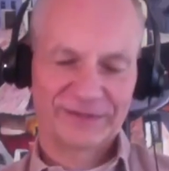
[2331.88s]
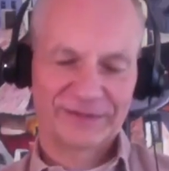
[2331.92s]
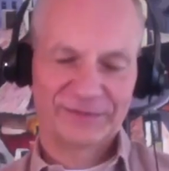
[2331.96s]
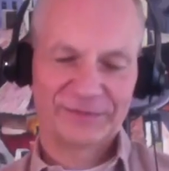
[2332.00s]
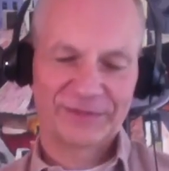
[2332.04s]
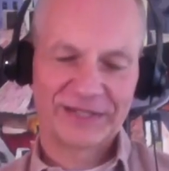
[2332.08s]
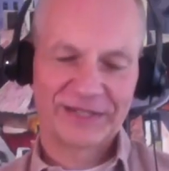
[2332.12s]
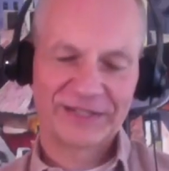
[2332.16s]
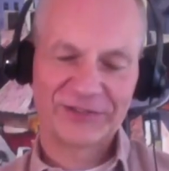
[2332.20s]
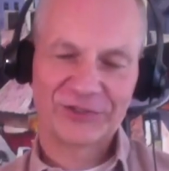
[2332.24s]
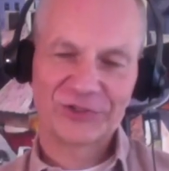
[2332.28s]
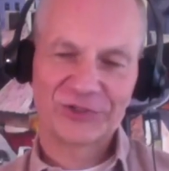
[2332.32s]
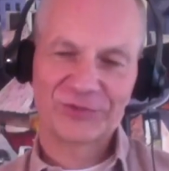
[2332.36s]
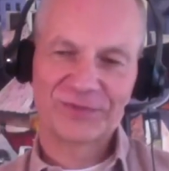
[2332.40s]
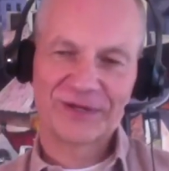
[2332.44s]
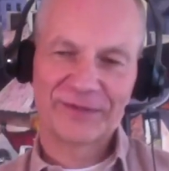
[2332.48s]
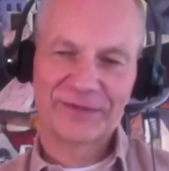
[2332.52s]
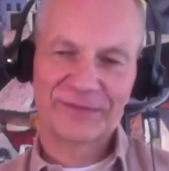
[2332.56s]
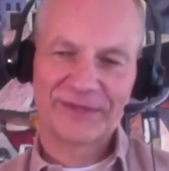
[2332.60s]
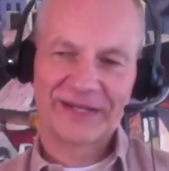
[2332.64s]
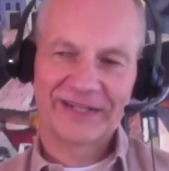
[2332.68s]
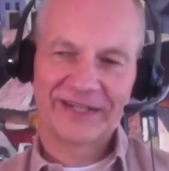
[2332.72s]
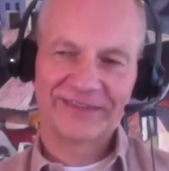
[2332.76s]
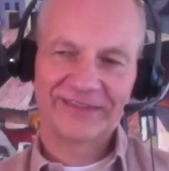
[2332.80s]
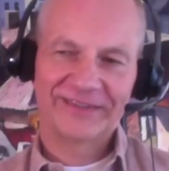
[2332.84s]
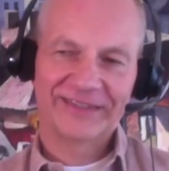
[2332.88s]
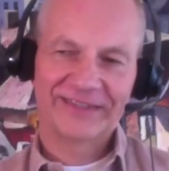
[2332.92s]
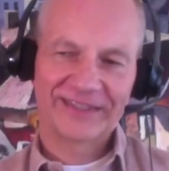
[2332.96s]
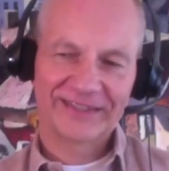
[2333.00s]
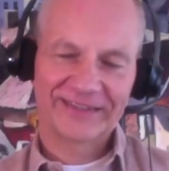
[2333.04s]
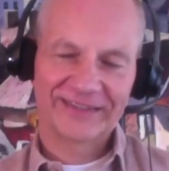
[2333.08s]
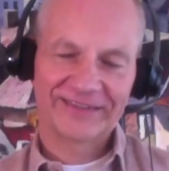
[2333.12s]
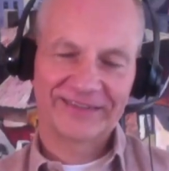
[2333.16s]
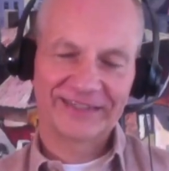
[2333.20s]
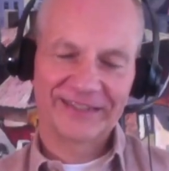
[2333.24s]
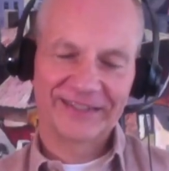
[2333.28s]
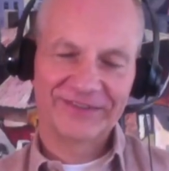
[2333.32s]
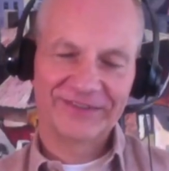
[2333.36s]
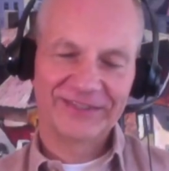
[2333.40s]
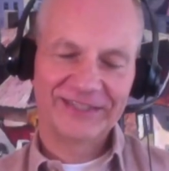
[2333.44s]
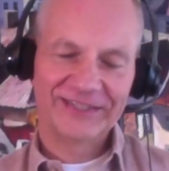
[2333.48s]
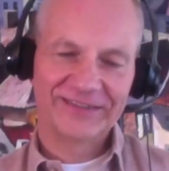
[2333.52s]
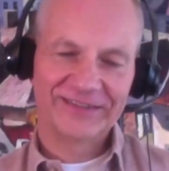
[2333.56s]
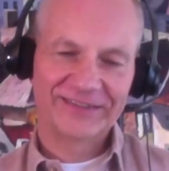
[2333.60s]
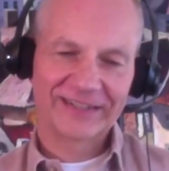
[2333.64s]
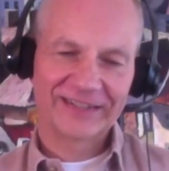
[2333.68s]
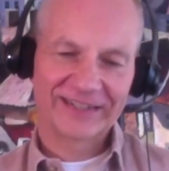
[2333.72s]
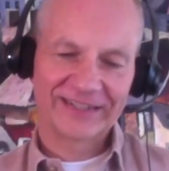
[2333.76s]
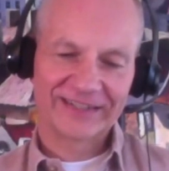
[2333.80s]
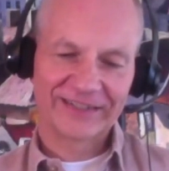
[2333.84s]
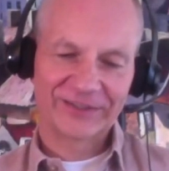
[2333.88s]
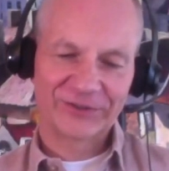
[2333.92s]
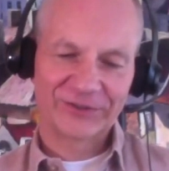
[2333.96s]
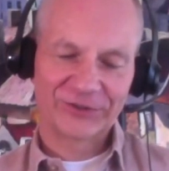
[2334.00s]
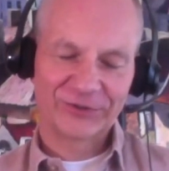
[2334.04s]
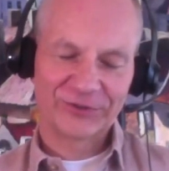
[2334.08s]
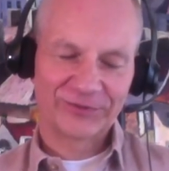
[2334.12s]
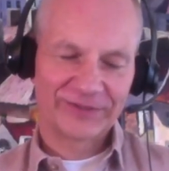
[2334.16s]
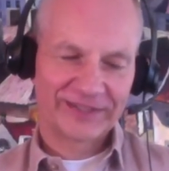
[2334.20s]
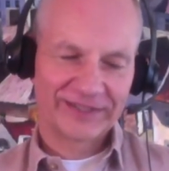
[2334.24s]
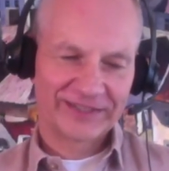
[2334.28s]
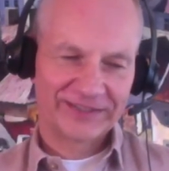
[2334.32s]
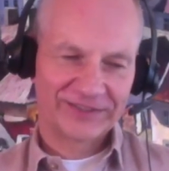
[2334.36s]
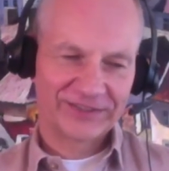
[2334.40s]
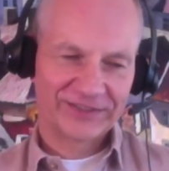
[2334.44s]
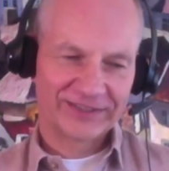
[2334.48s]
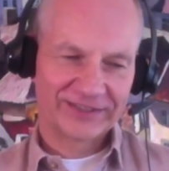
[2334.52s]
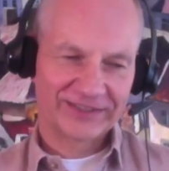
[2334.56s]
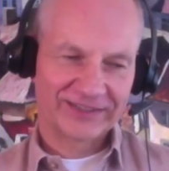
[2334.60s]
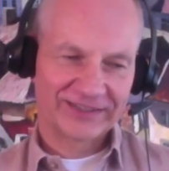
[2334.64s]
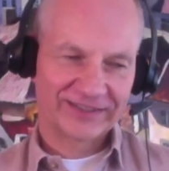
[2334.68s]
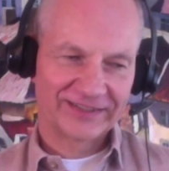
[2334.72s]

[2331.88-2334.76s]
brings to my mind that indeed there are always